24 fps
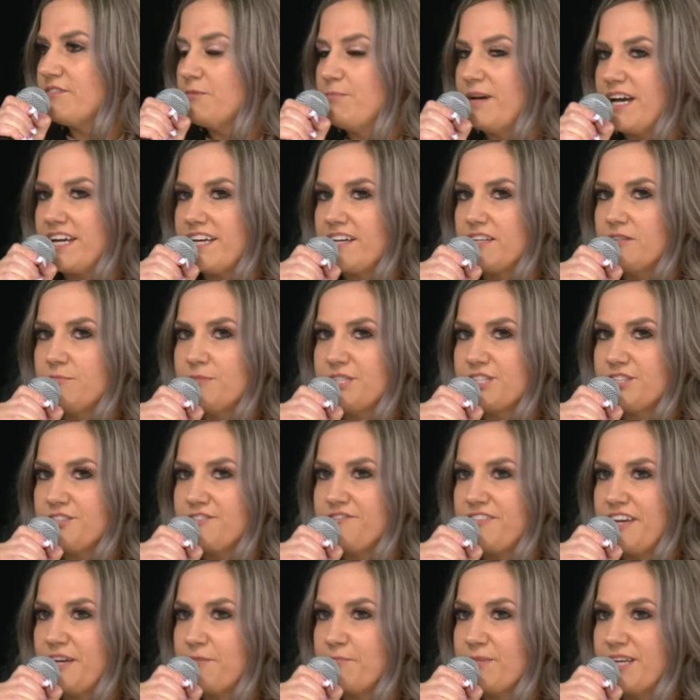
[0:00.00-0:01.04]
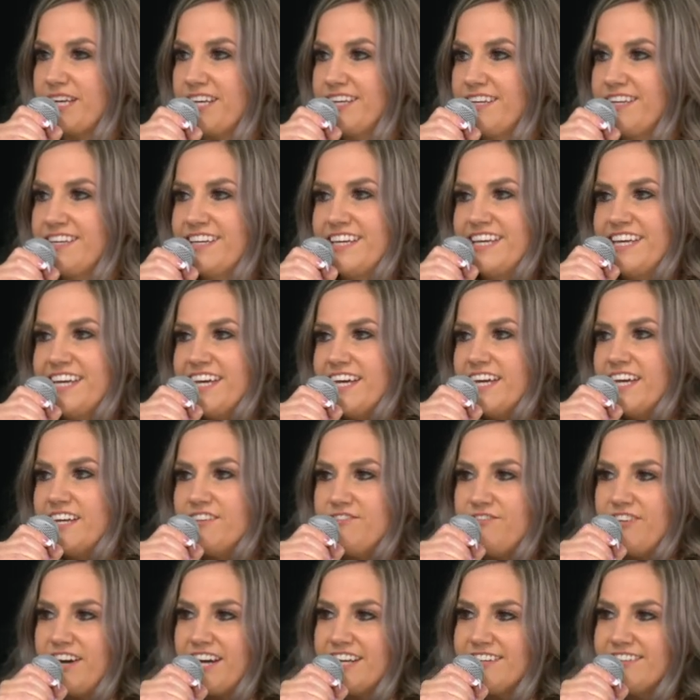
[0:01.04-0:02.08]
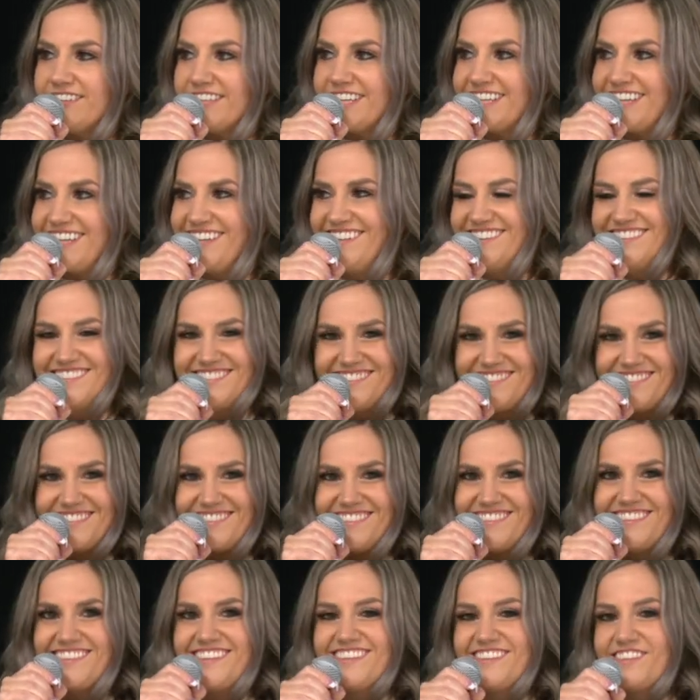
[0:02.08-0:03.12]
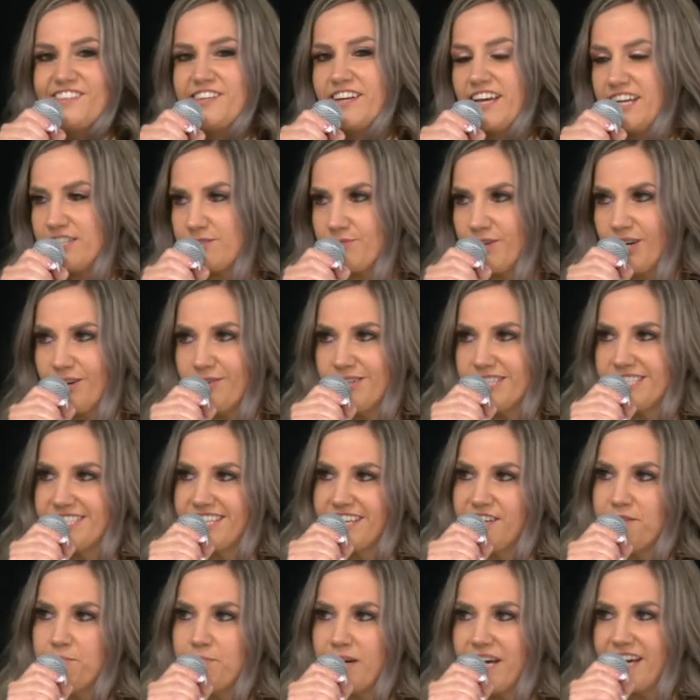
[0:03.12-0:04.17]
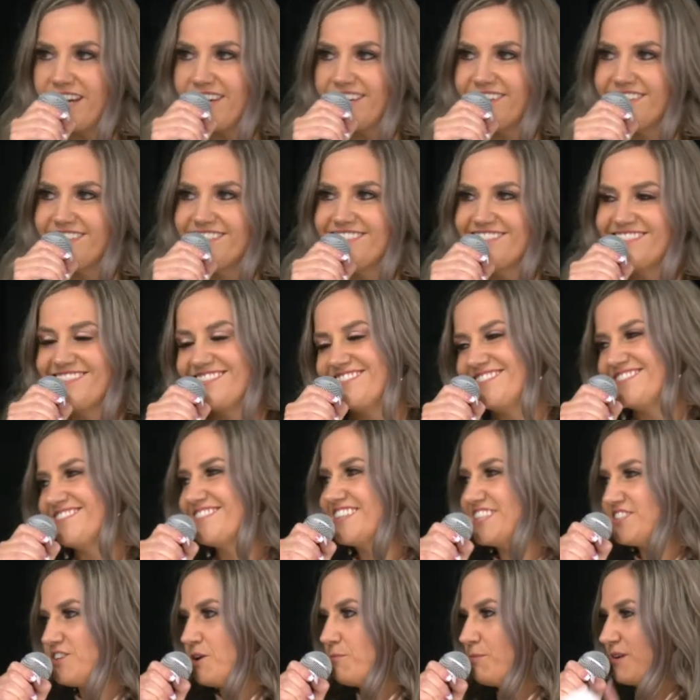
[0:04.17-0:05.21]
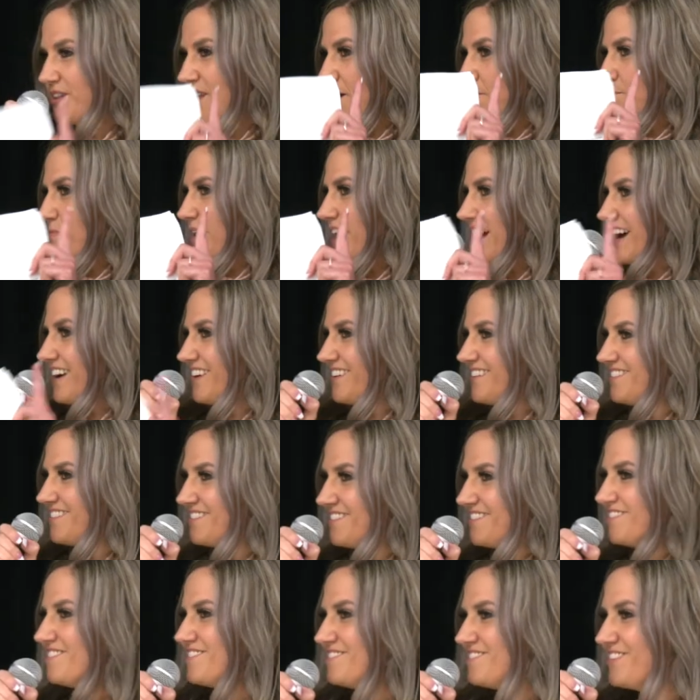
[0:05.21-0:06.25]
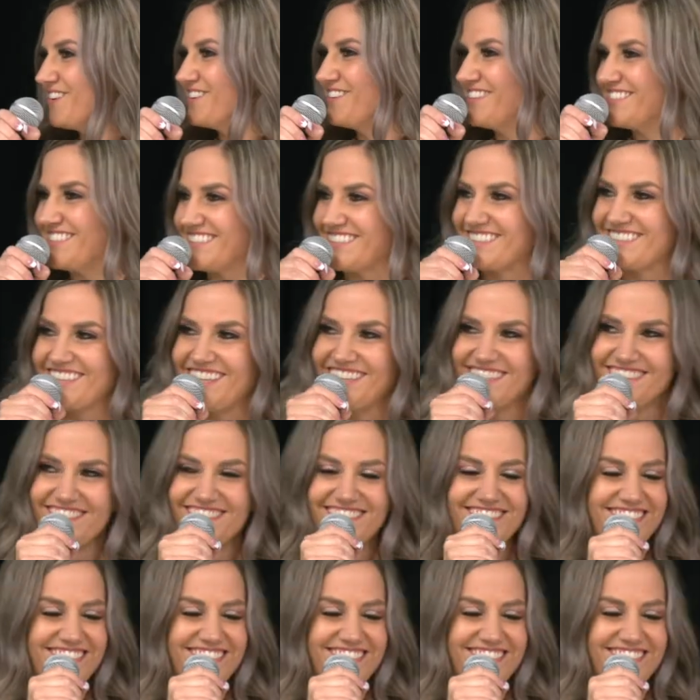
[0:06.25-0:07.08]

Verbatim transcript: the B A C Elementary family. And finally, as we always say at B A C, let's hop on that back road to success.